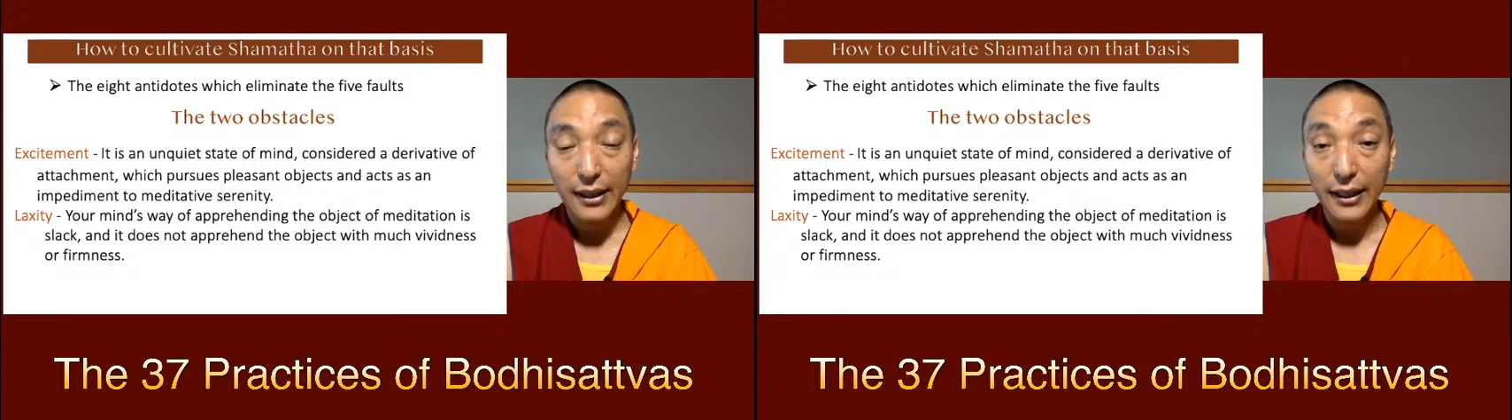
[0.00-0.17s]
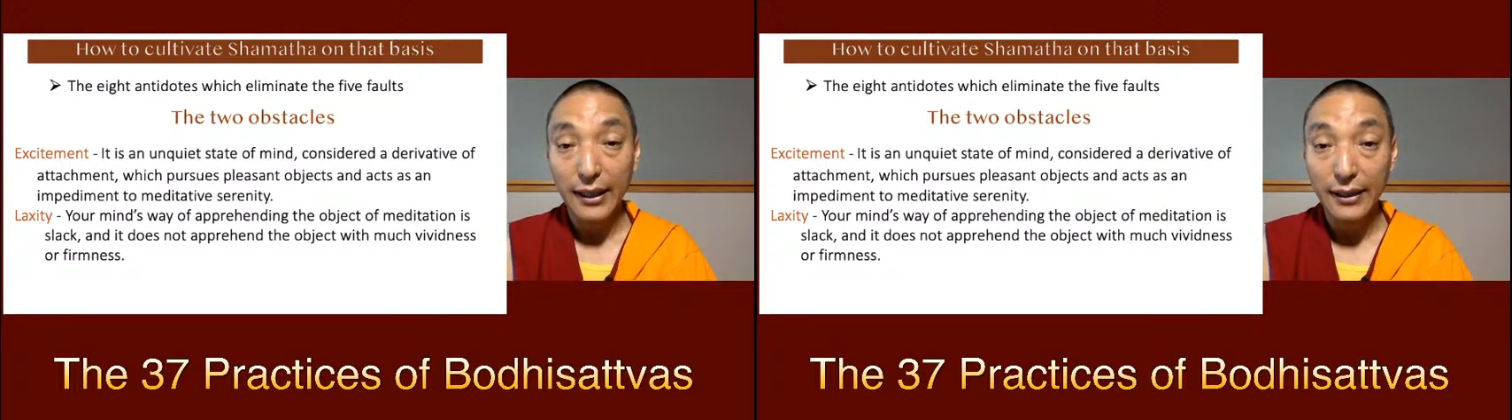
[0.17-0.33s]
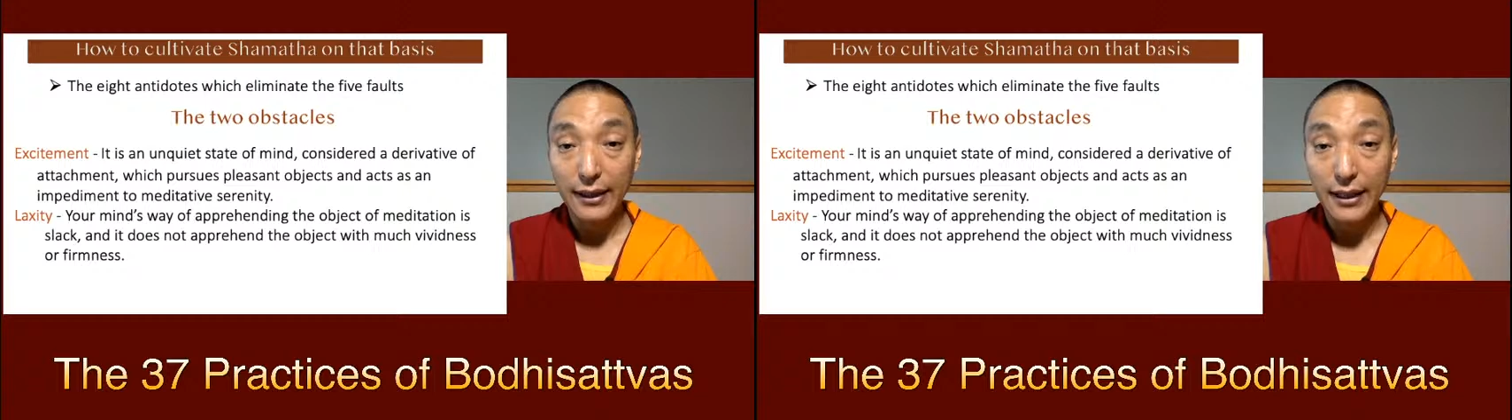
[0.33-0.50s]

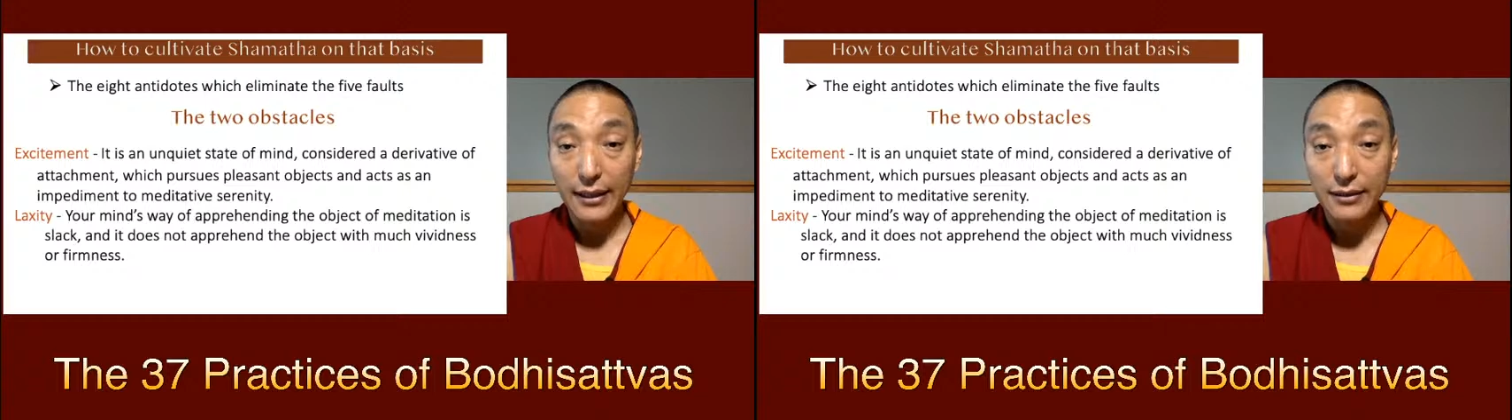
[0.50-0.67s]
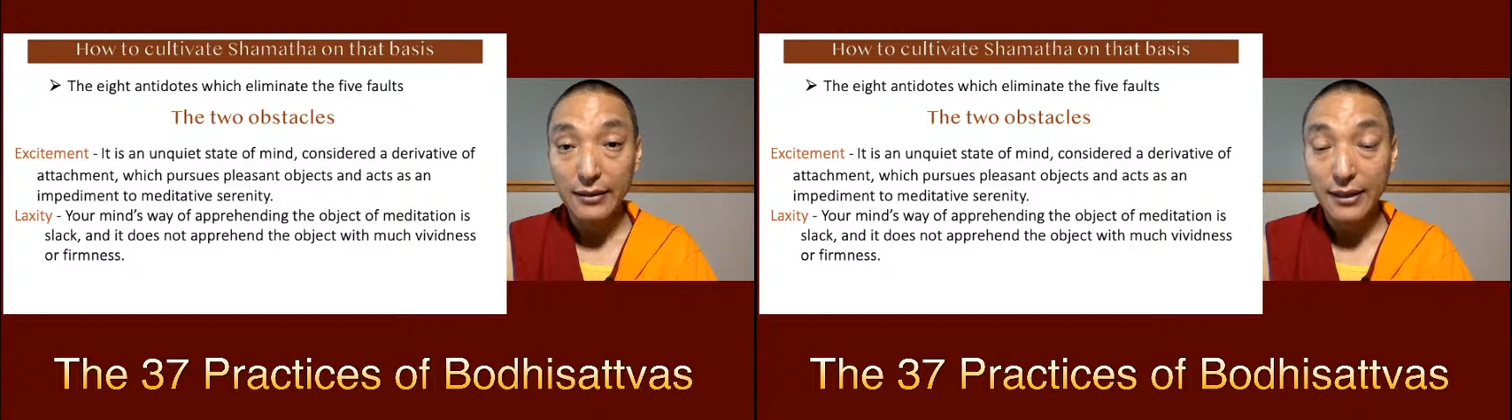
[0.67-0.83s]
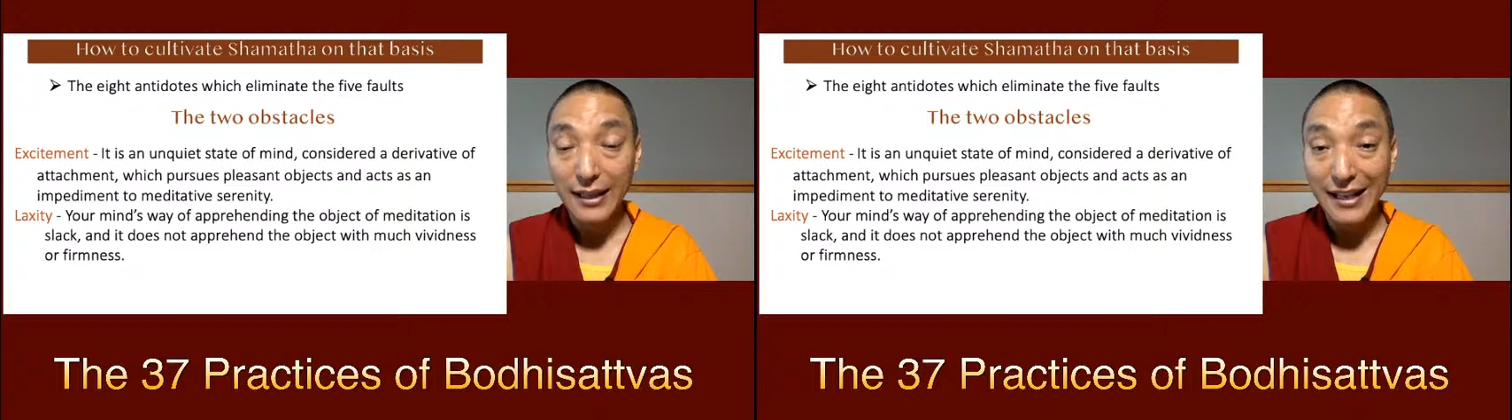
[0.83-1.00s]
And then
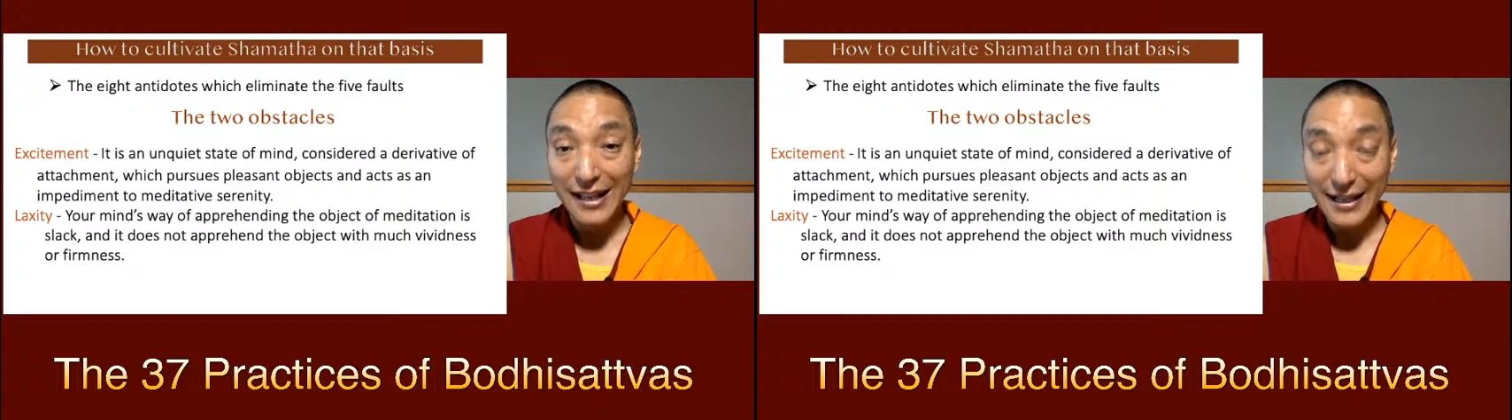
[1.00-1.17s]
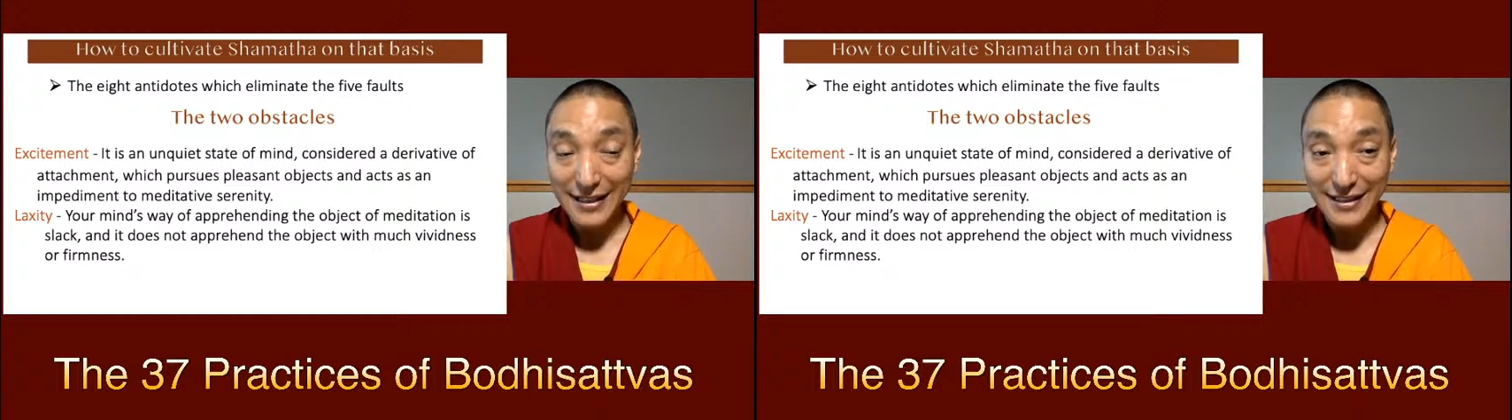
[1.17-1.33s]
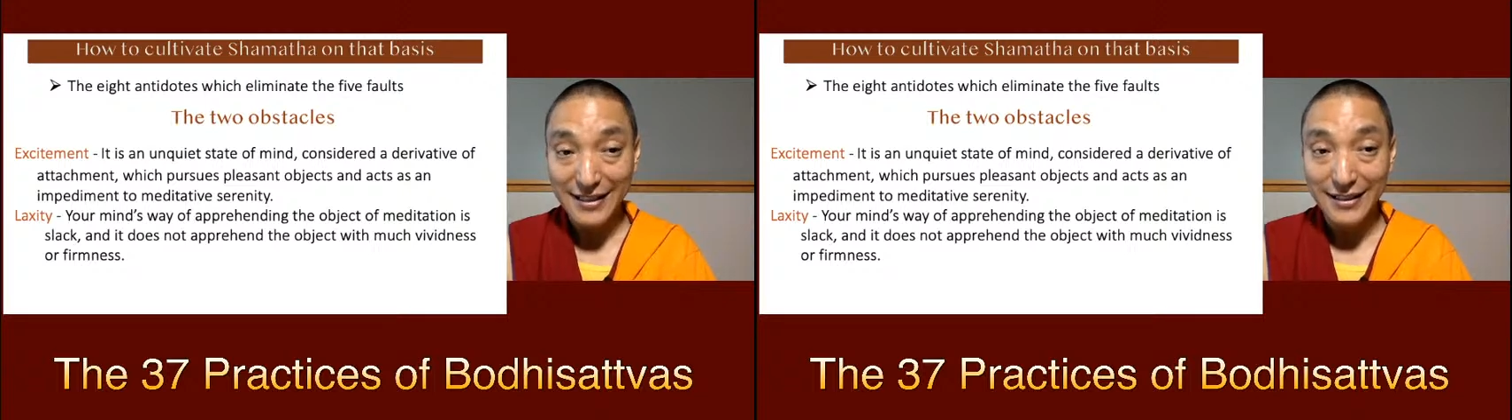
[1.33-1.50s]

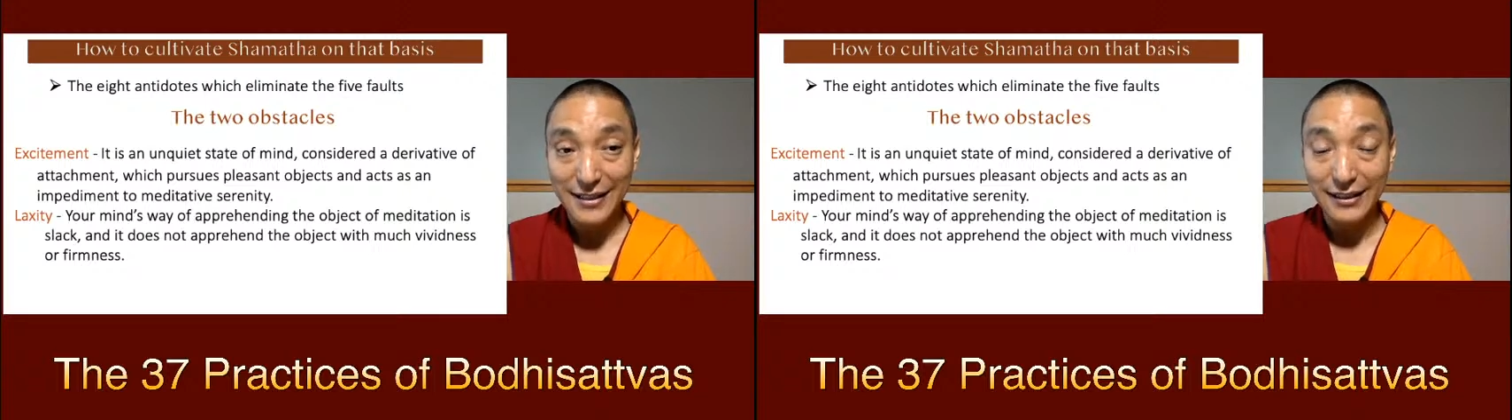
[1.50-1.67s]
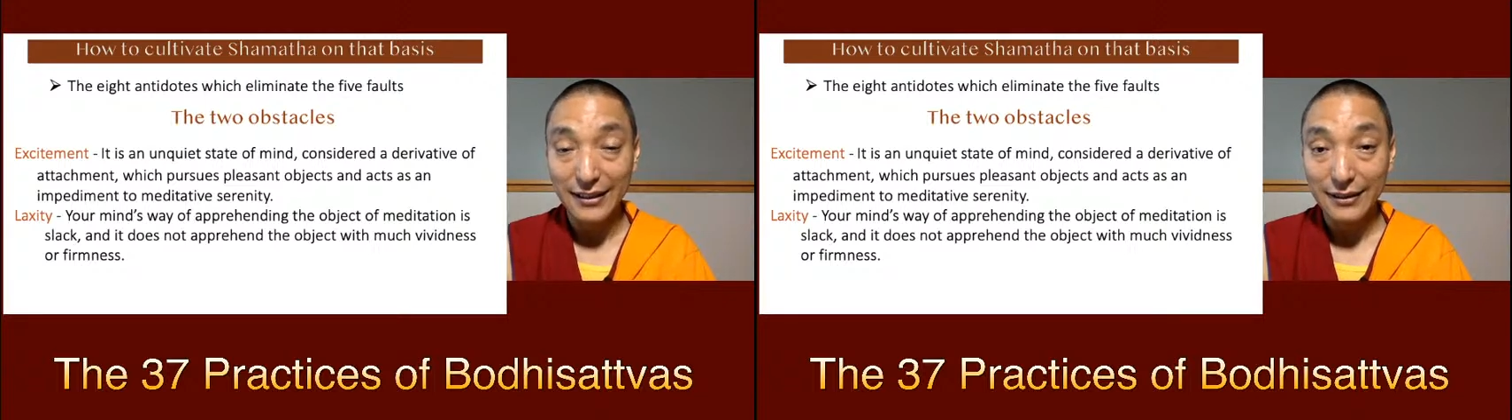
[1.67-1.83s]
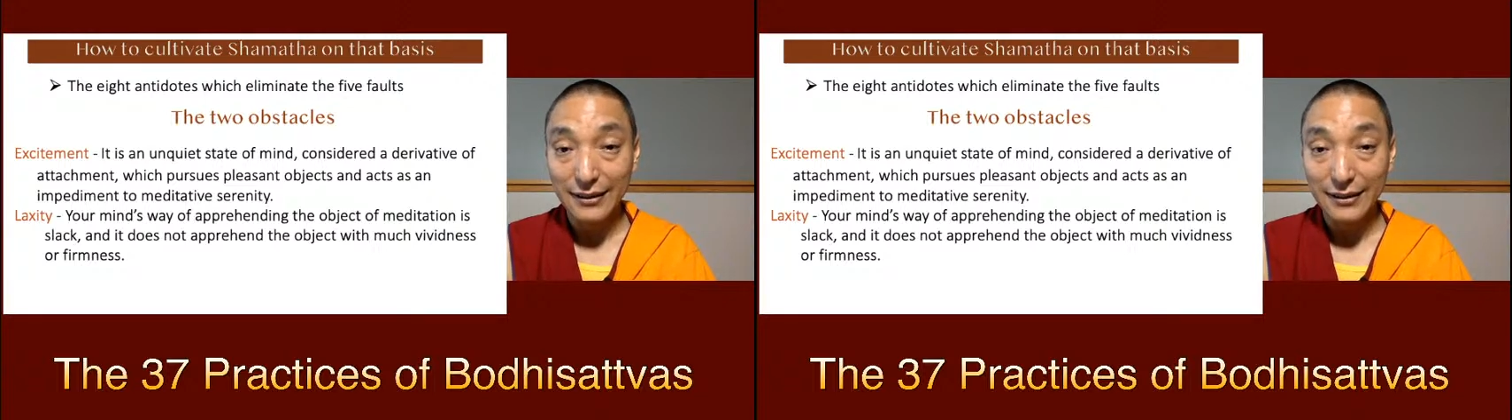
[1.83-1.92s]
laxity,